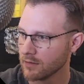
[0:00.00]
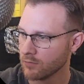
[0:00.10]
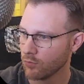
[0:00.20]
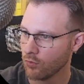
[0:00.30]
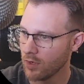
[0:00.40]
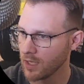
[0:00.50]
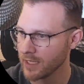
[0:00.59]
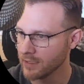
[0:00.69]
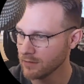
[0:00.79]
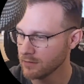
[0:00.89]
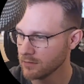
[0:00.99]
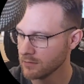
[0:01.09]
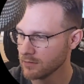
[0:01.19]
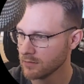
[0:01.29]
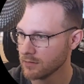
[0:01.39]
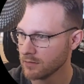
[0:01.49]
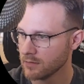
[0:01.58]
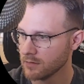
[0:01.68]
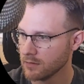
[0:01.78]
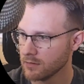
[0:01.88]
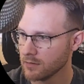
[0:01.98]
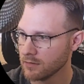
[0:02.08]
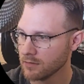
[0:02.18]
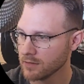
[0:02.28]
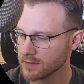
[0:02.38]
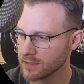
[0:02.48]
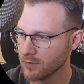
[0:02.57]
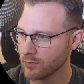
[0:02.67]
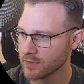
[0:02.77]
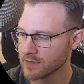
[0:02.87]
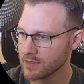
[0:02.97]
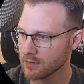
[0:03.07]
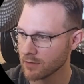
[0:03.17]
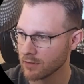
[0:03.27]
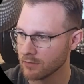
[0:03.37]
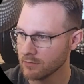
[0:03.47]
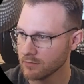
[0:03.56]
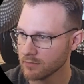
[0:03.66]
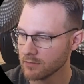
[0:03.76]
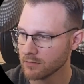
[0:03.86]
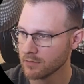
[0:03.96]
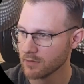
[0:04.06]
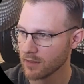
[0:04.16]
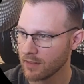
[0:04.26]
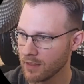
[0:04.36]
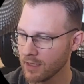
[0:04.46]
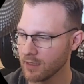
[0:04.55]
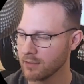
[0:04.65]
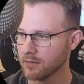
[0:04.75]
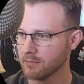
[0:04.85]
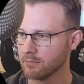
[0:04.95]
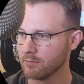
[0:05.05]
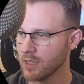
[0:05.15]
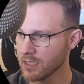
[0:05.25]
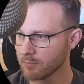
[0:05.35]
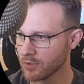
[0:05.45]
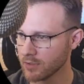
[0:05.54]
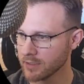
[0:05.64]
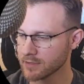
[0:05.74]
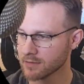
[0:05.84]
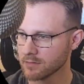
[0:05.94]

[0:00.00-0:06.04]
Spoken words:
1 is equal to 0, then make a bullet,